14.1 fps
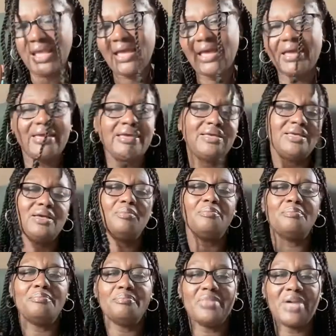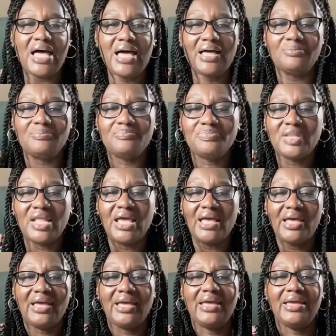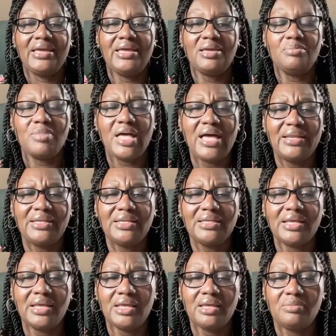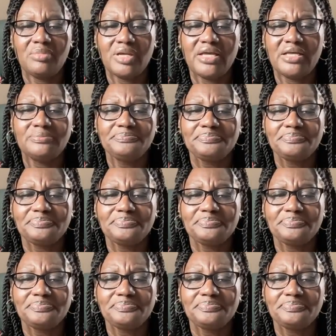Amen. Amen and amen.